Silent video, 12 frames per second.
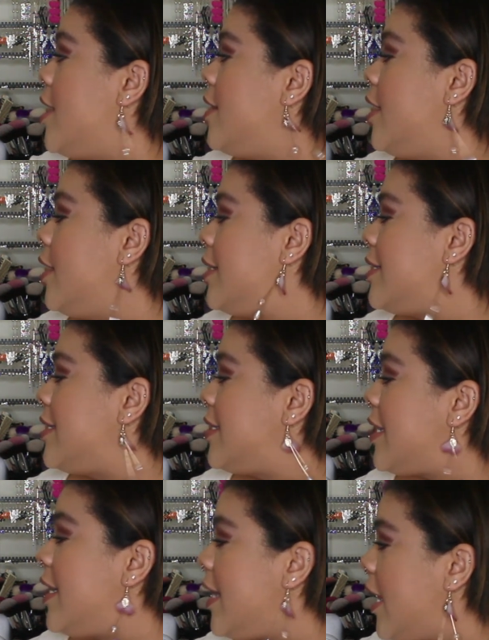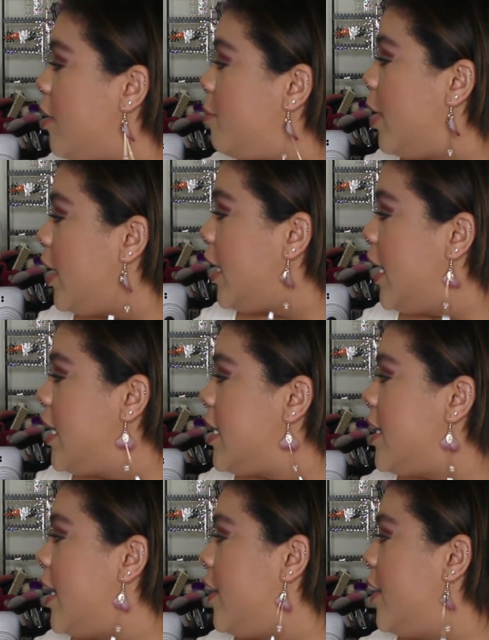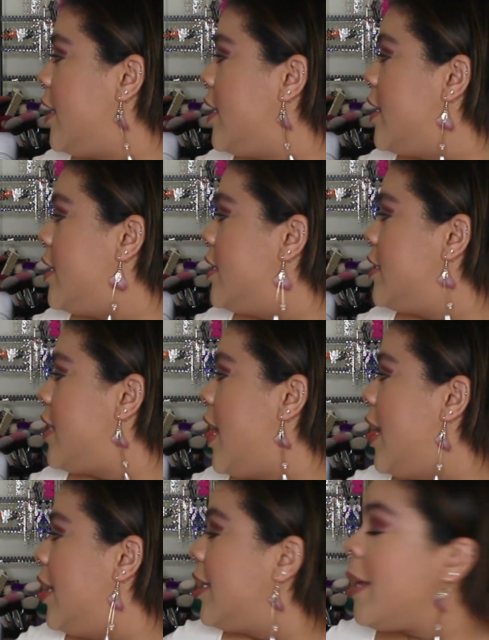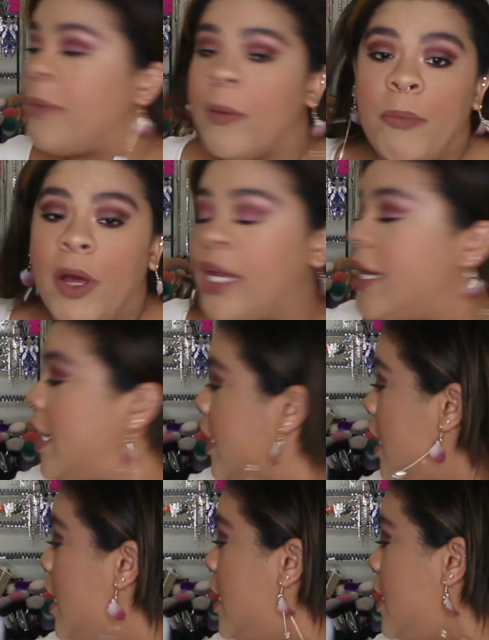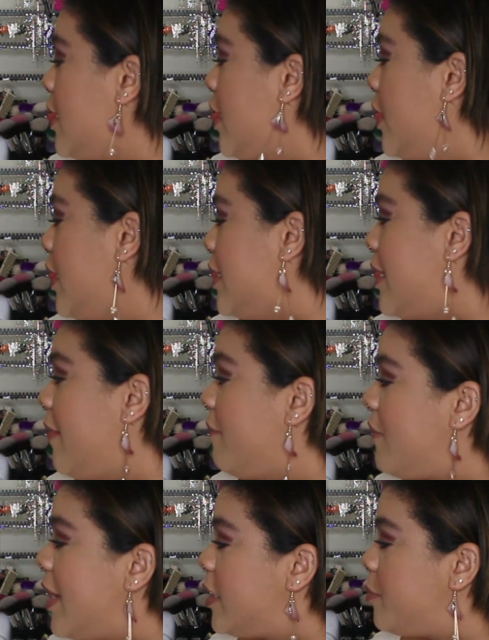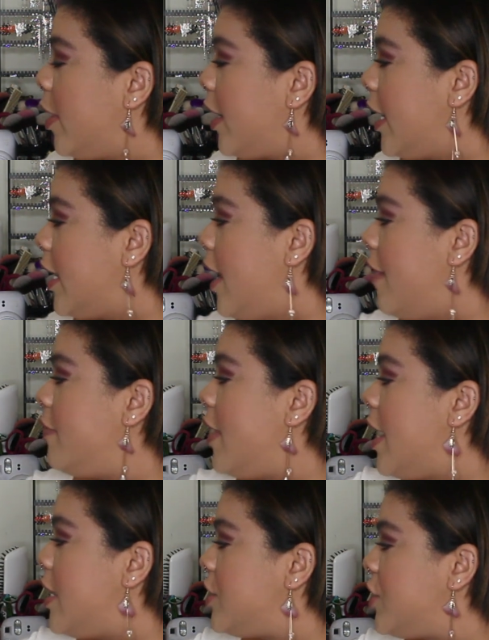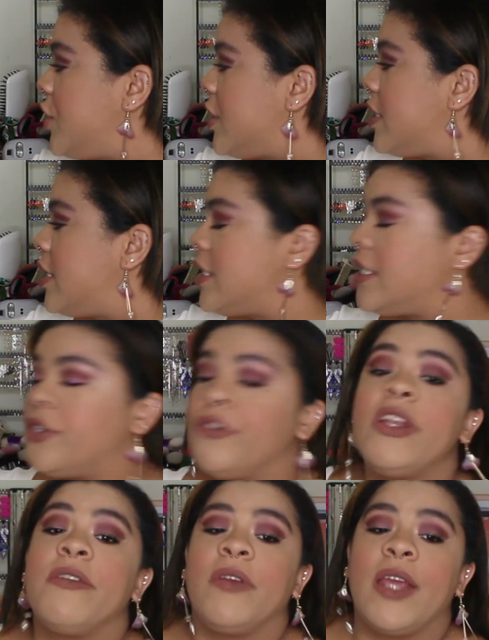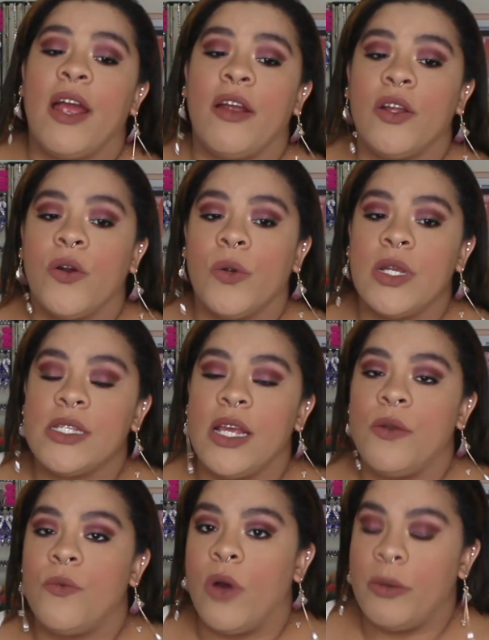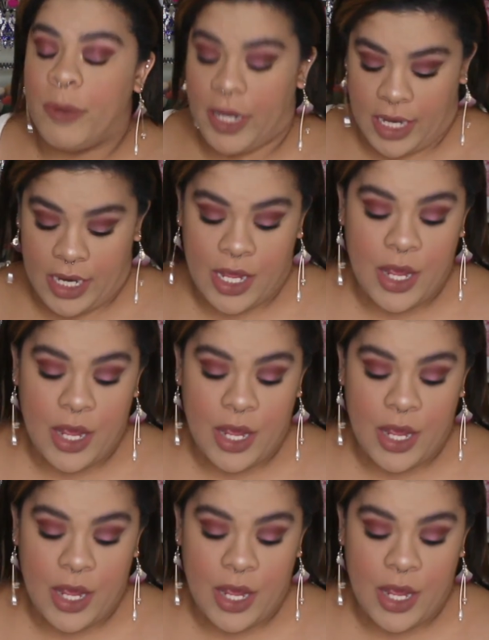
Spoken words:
There is a skincare bucket, there is a lip bucket, there is a face bucket, and then just 3 different categories in one bucket.